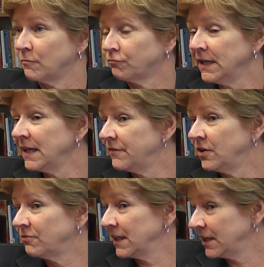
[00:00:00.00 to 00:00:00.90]
Really, I've
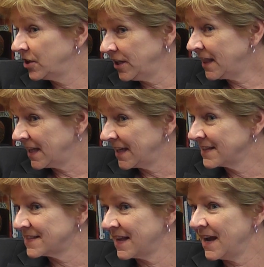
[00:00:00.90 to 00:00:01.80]
heard really good
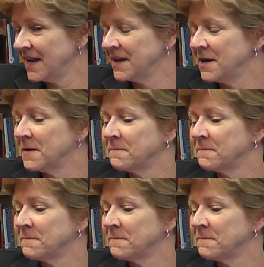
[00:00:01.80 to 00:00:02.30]
things. I